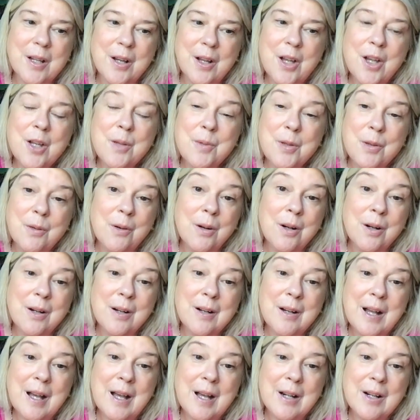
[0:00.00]
I hope you are,
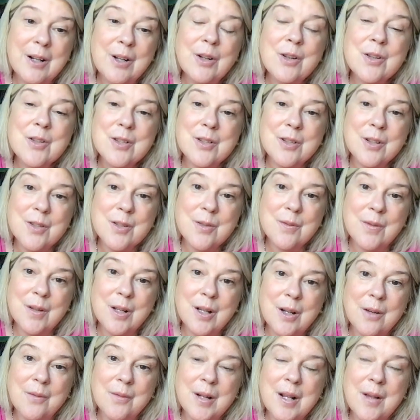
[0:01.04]
and lots of
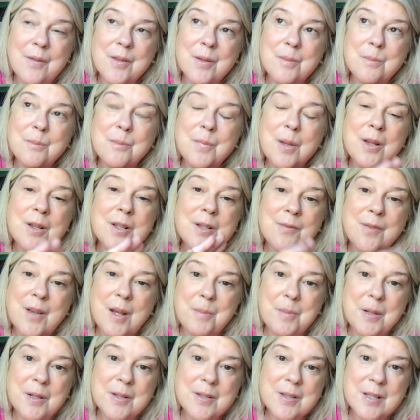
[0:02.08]
love, and have the most
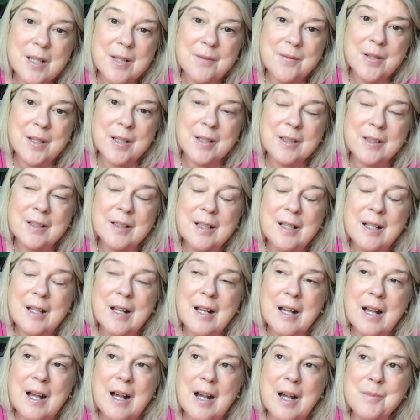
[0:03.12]
fabulous evening.
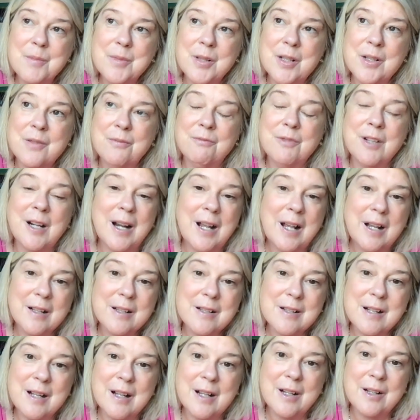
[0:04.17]
I'm going to
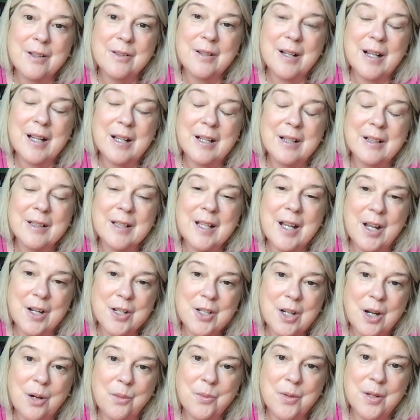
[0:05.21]
relax now and catch
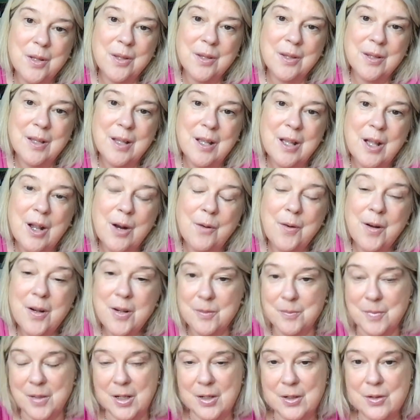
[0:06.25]
up with a friend of
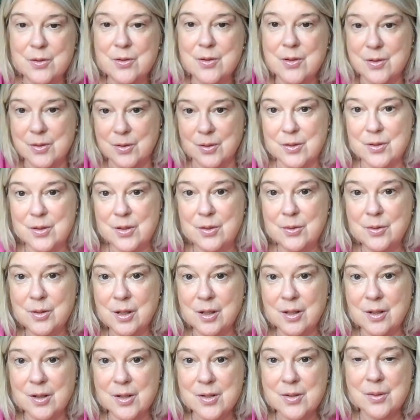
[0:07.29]
mine who's just got a new
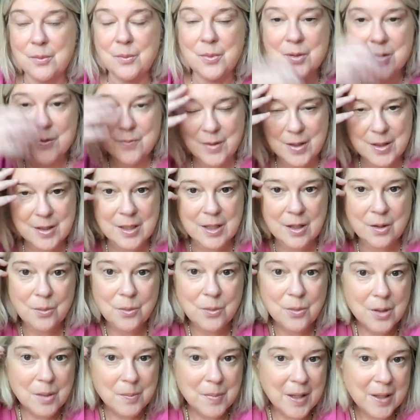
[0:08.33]
car, so I want to find out
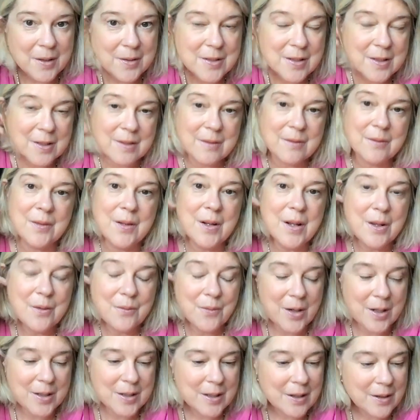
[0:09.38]
all about it and
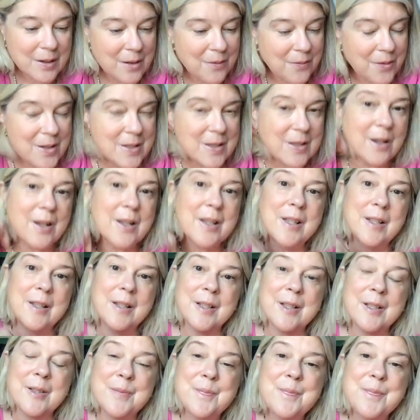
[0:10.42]
find out if he's liking
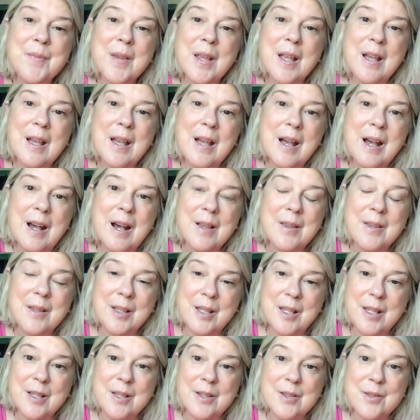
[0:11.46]
it. I think
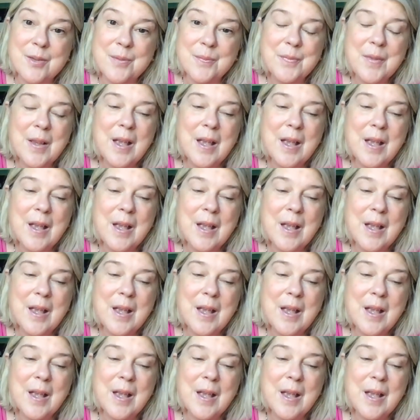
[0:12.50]
he is.